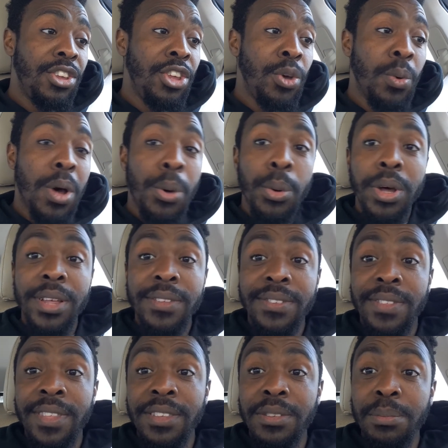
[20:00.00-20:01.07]
You owe us
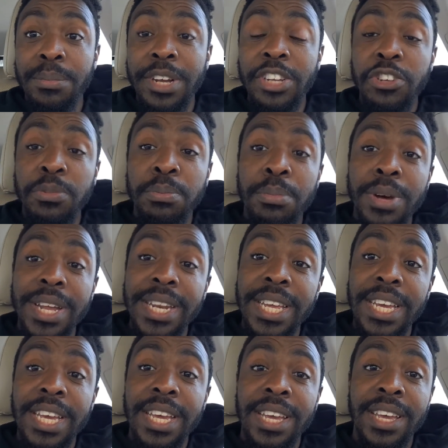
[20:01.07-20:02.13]
this much
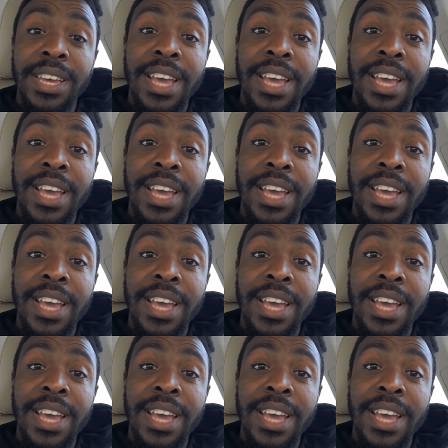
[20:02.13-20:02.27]
money.